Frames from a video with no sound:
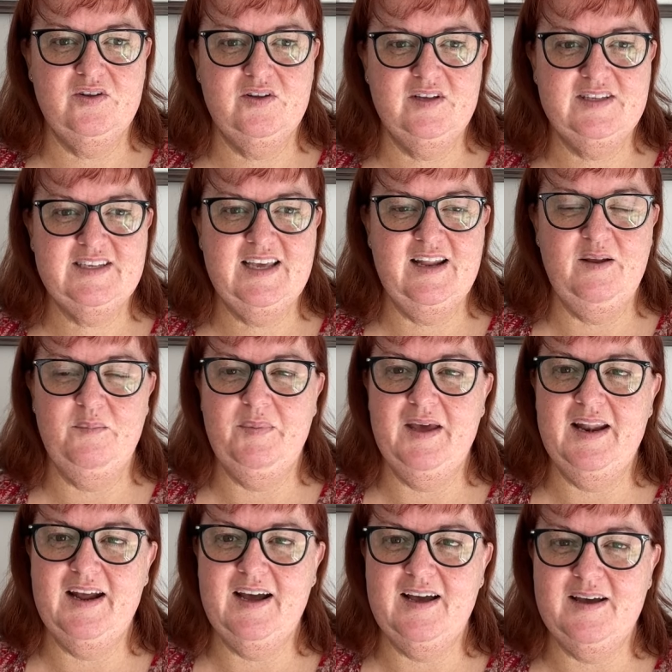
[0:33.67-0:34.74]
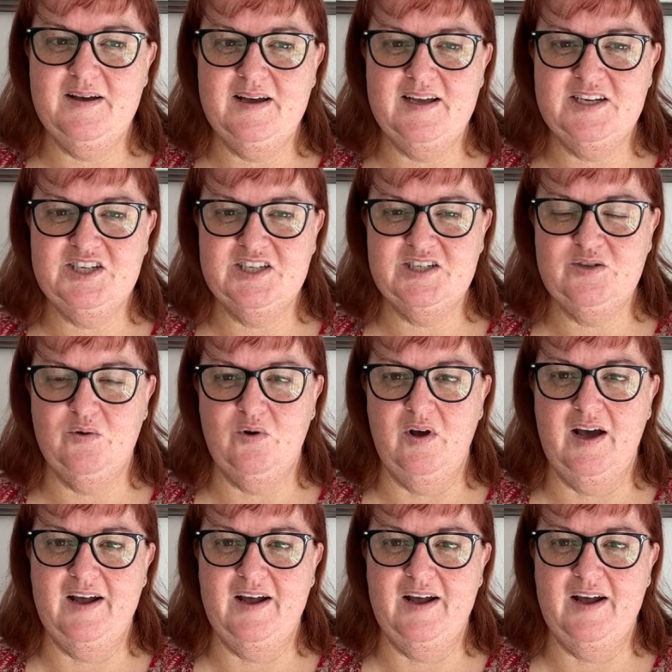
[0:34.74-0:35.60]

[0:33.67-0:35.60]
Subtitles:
it's getting better. It's just still not